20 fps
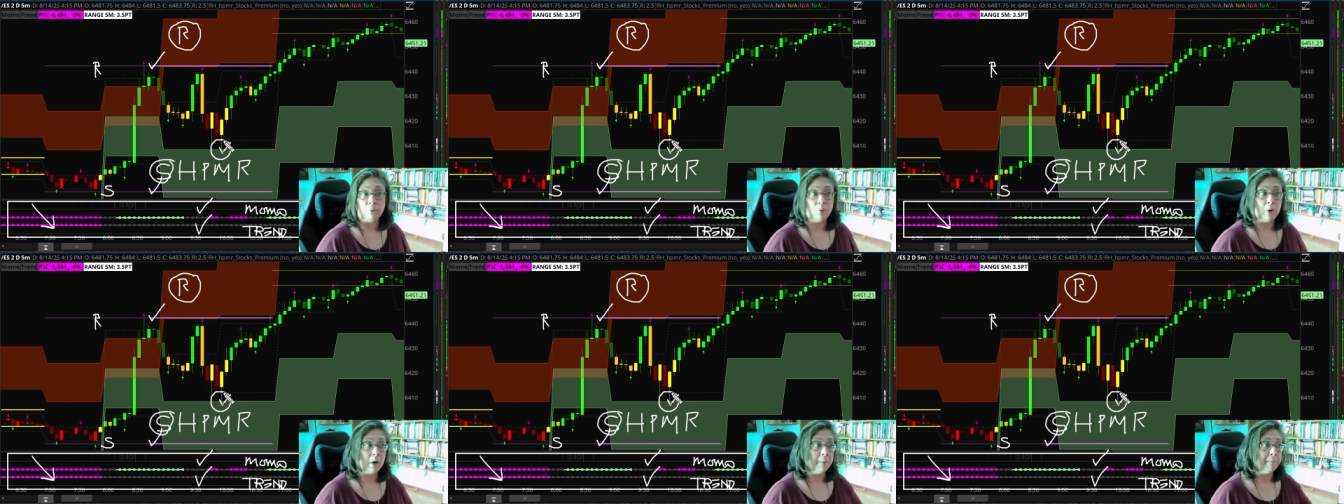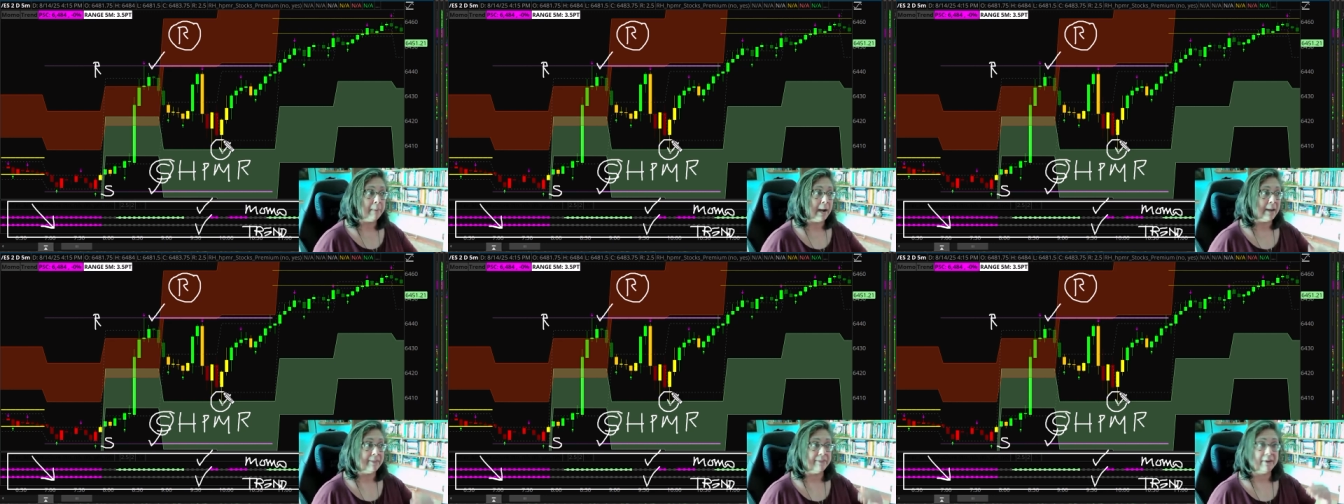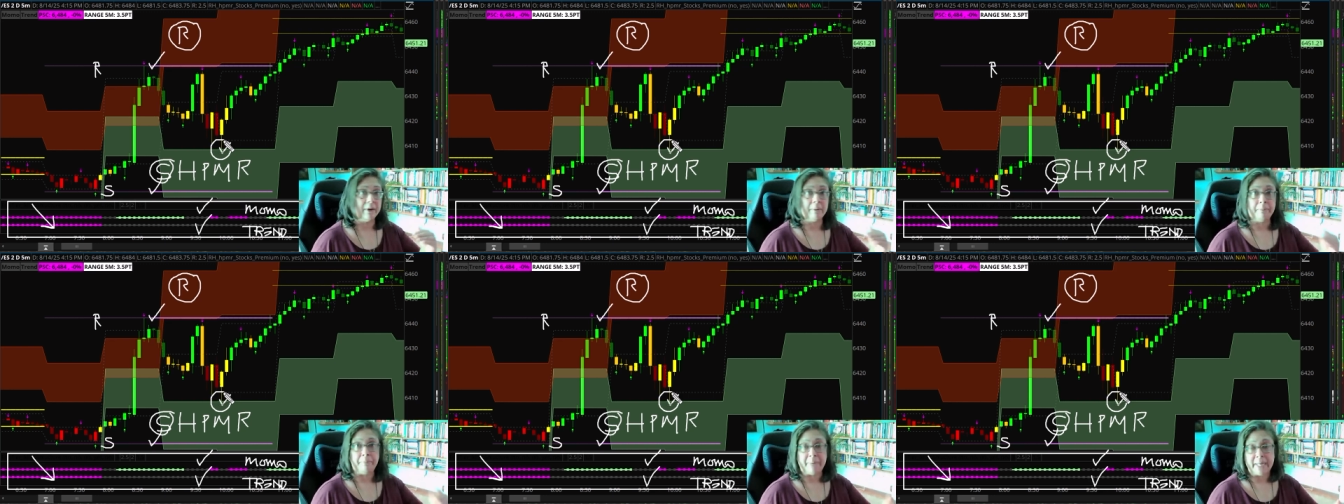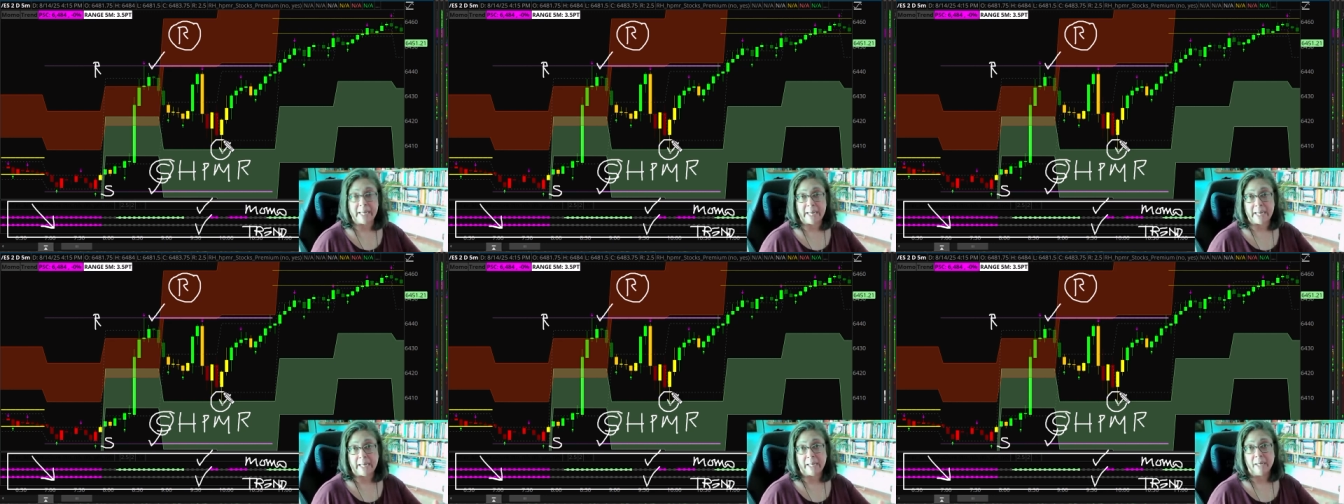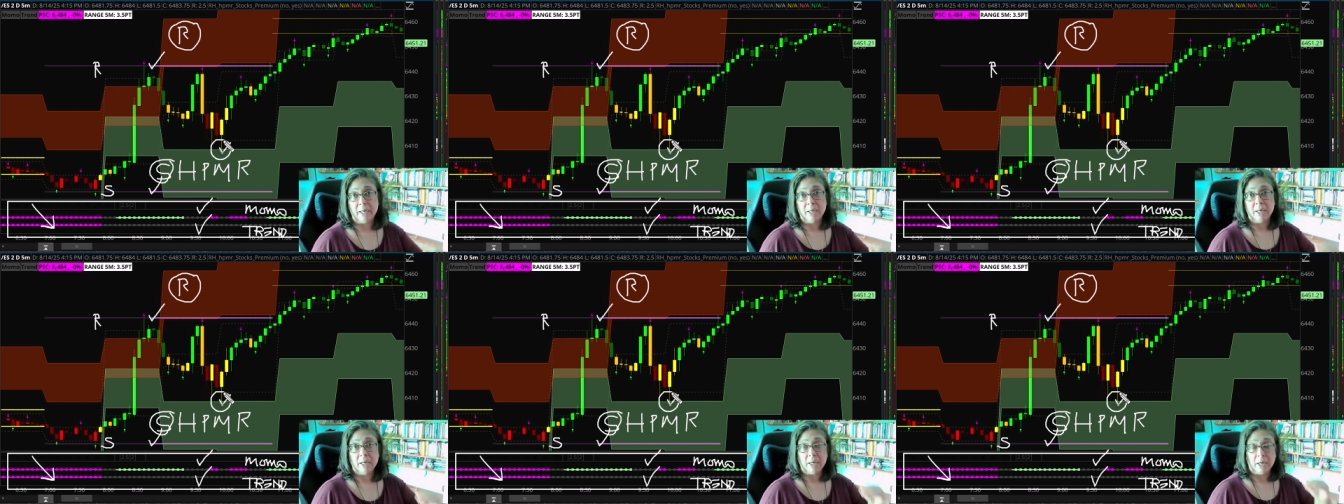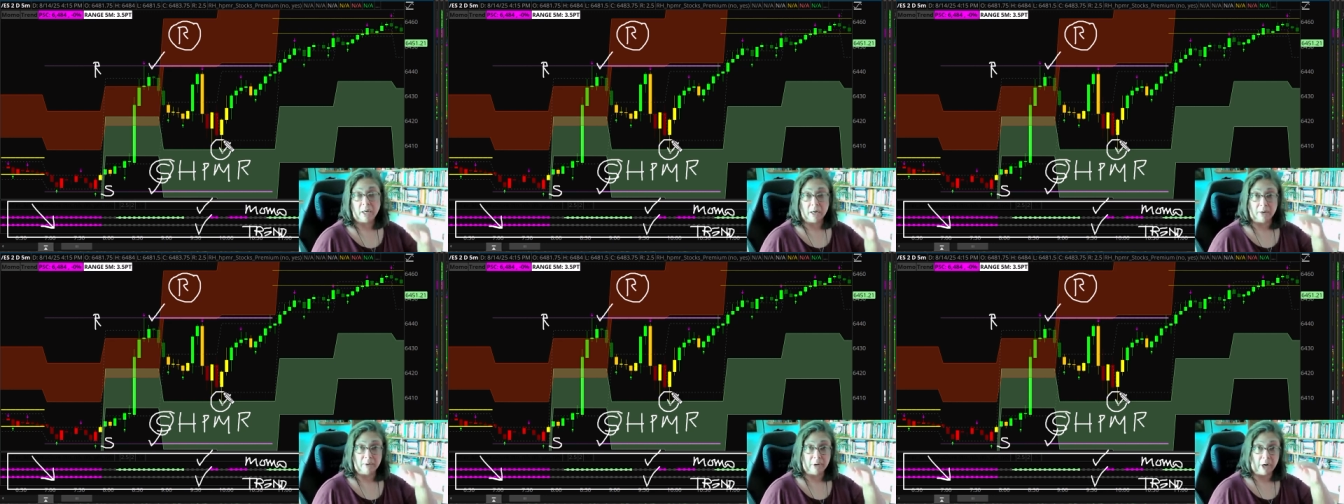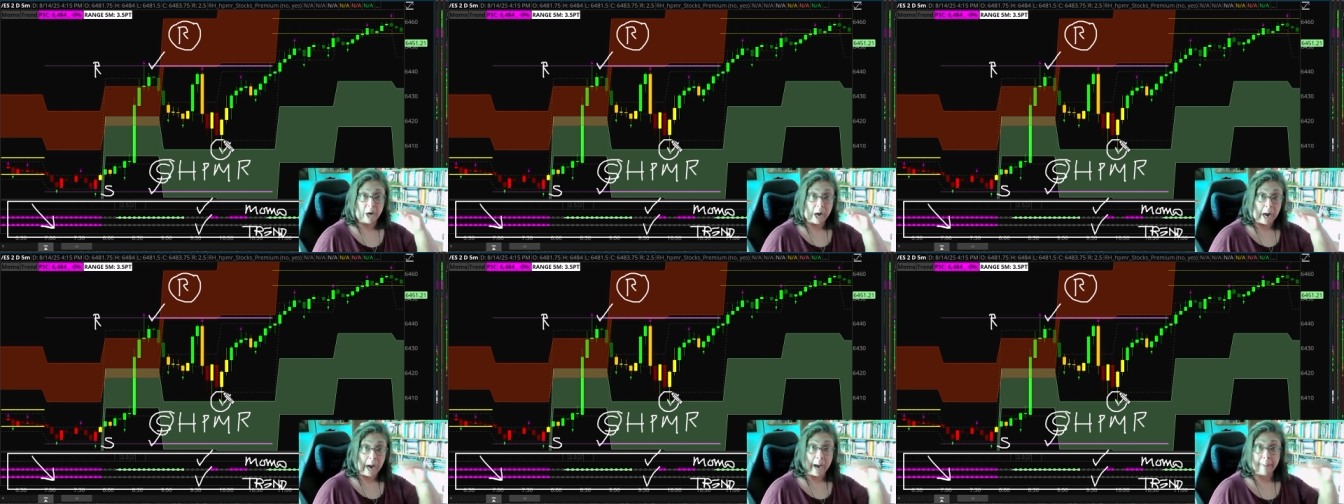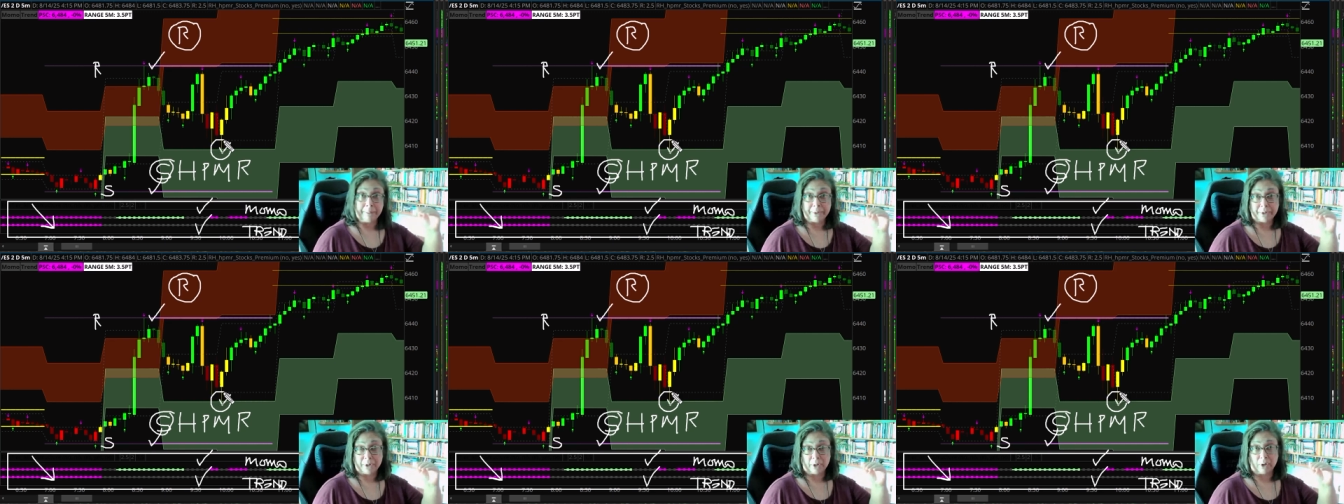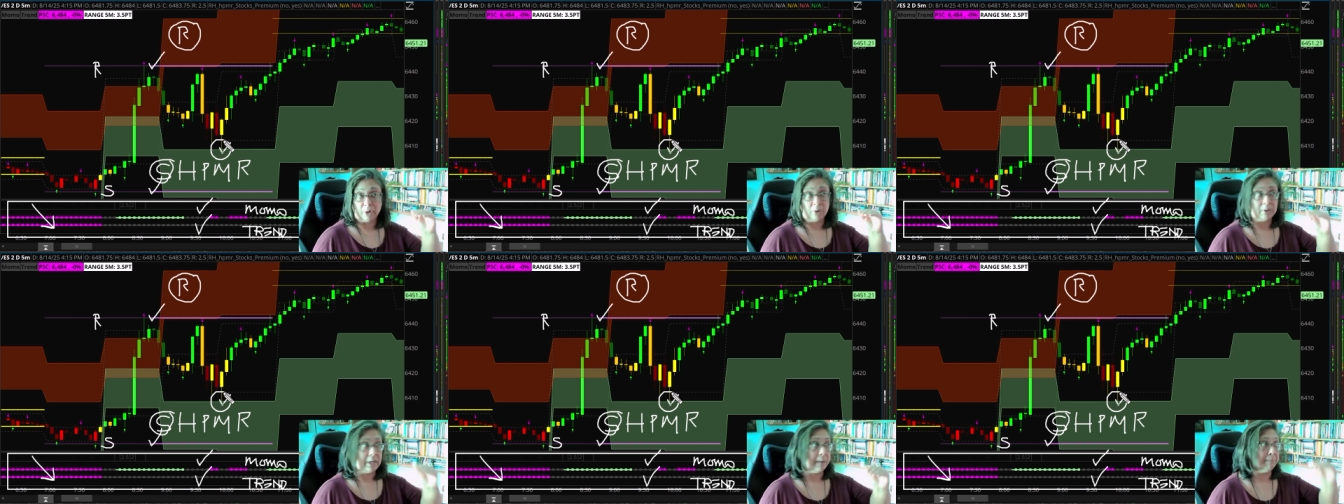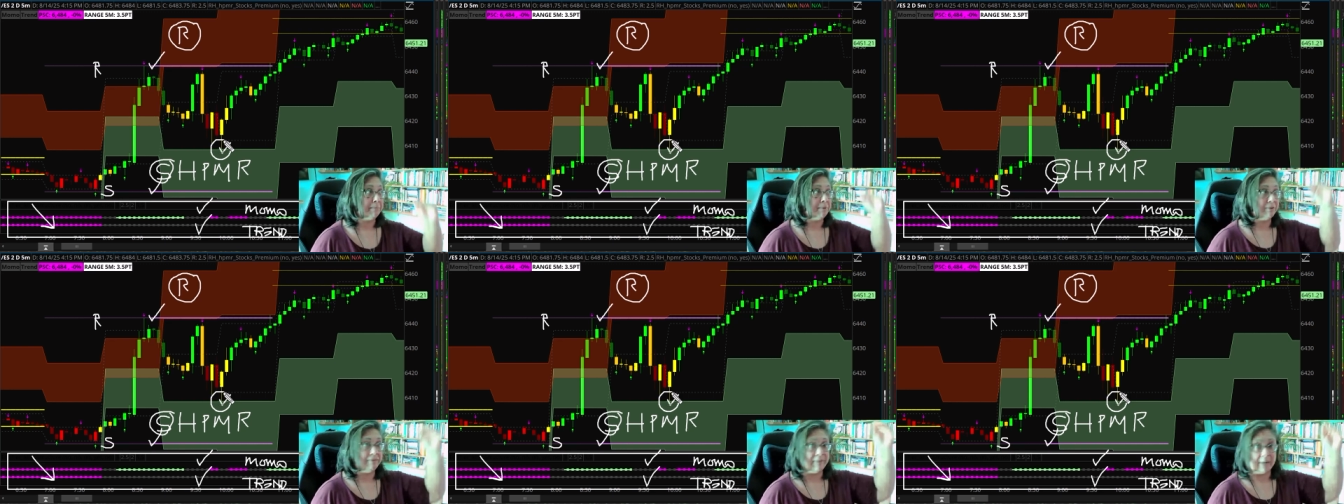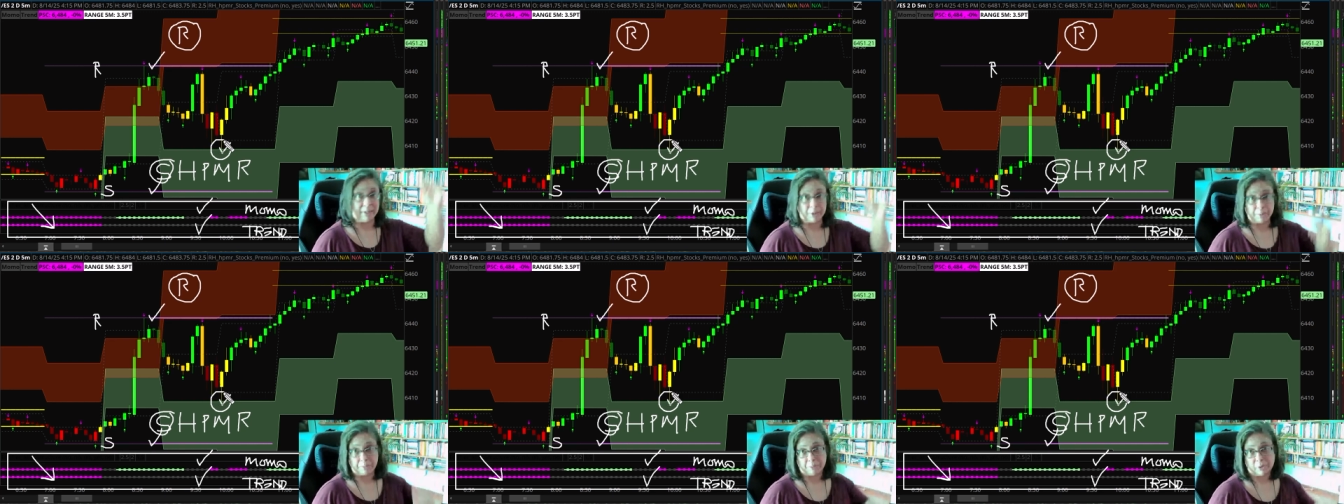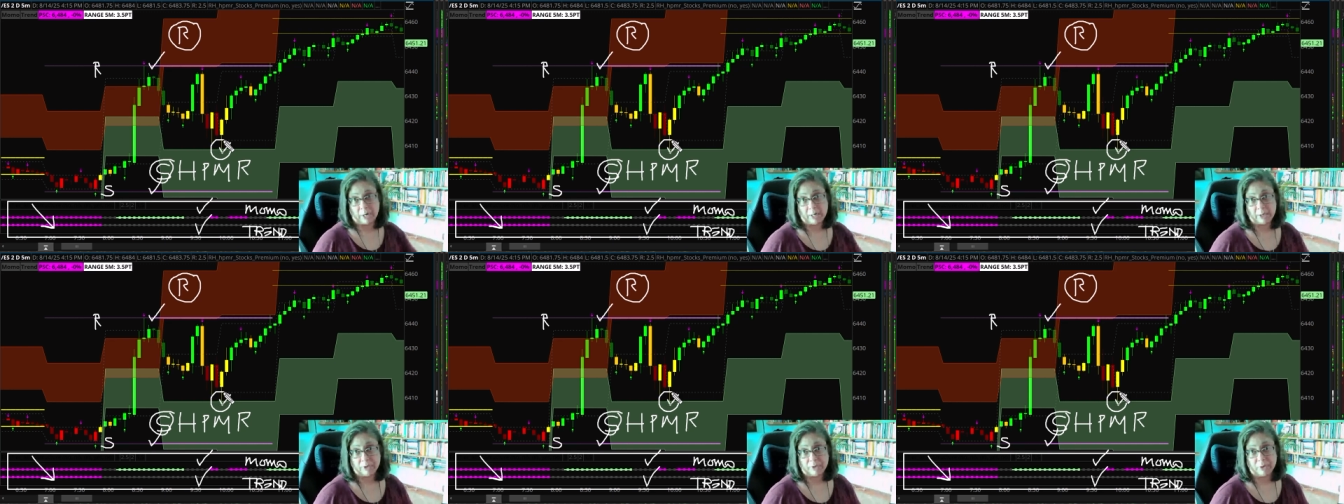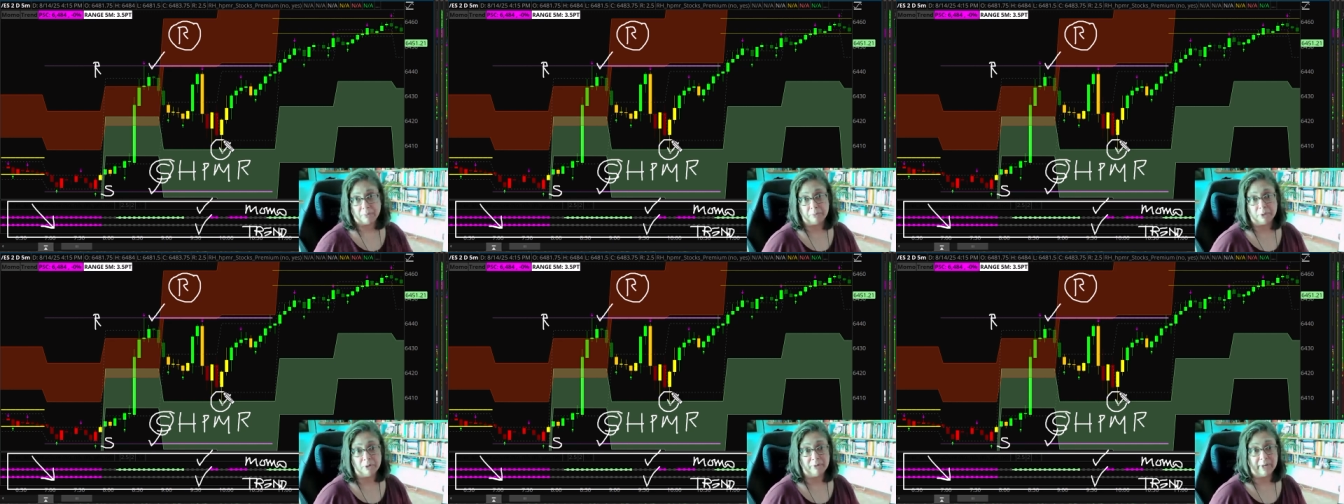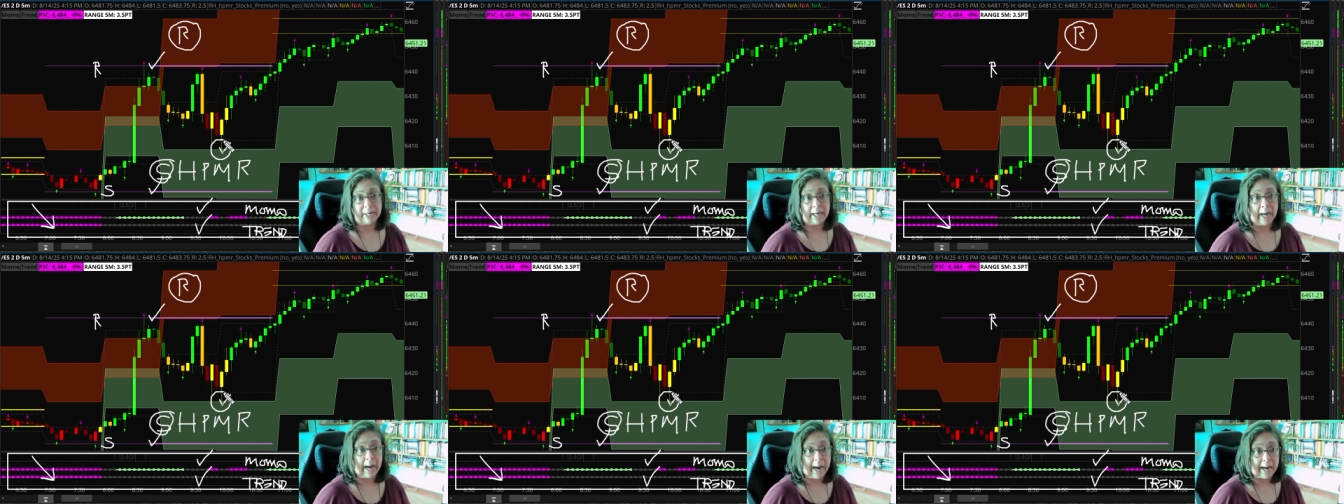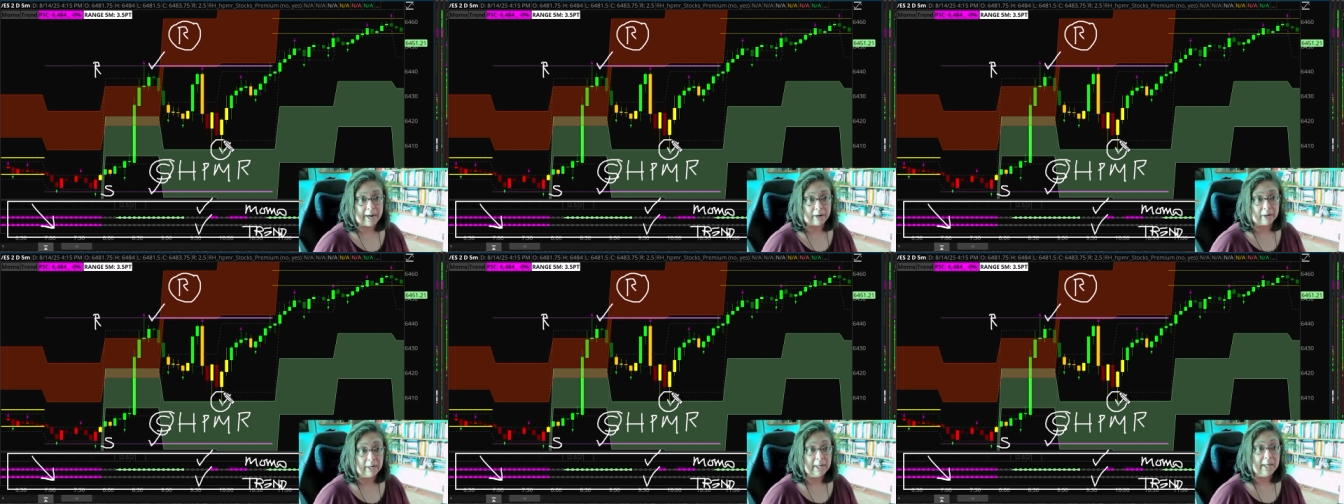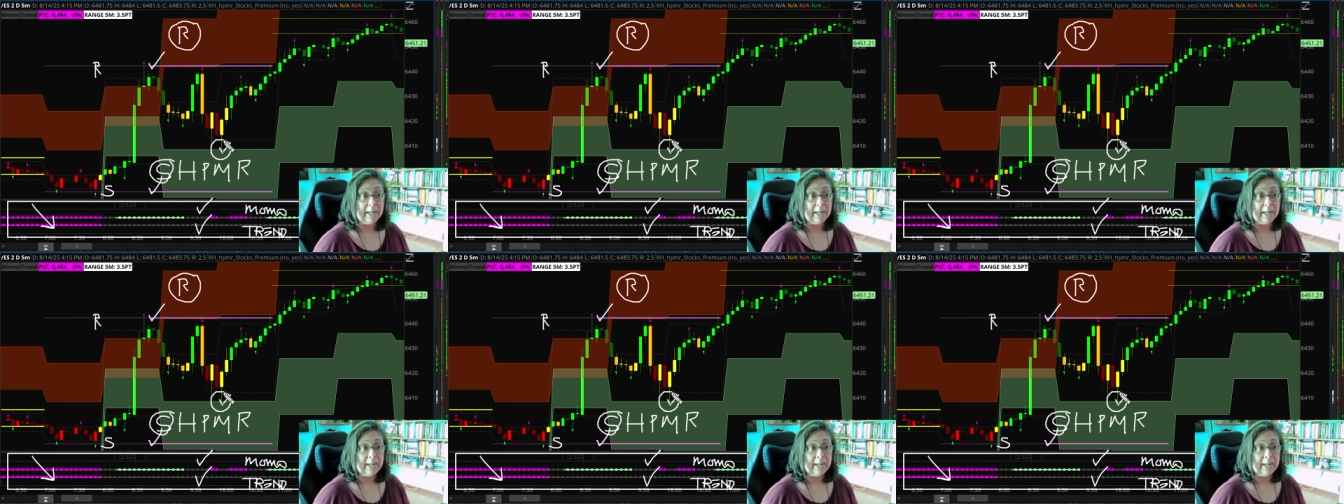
Where might there be an obstacle that prevents price from moving higher?